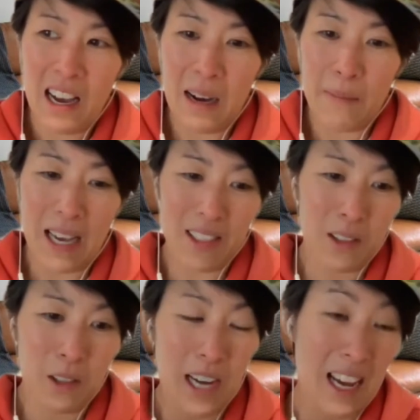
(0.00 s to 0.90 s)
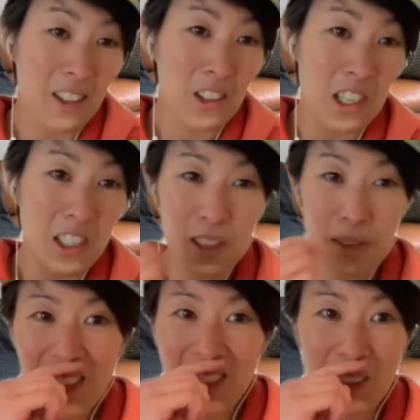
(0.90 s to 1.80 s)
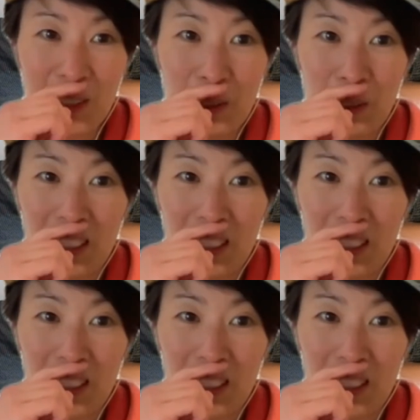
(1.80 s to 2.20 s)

has a lot of allergies. So,